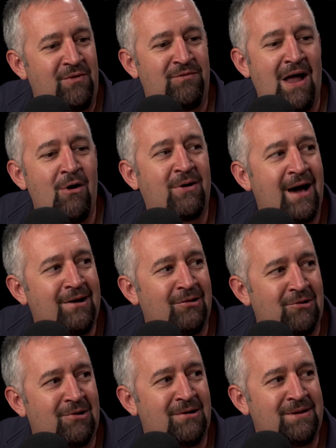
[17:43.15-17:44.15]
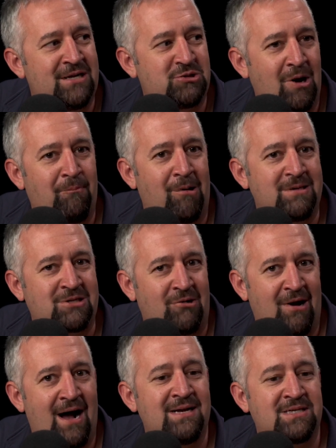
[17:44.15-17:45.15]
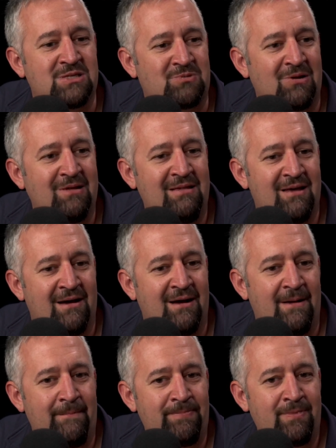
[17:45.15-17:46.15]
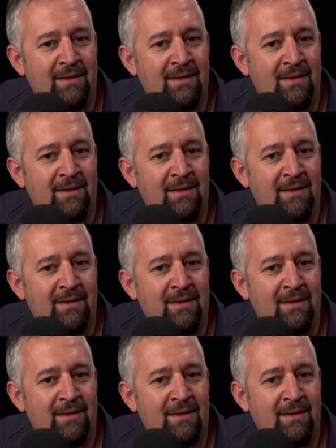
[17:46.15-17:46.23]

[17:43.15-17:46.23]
we've now kind of learned that Truck Parts Cross is really the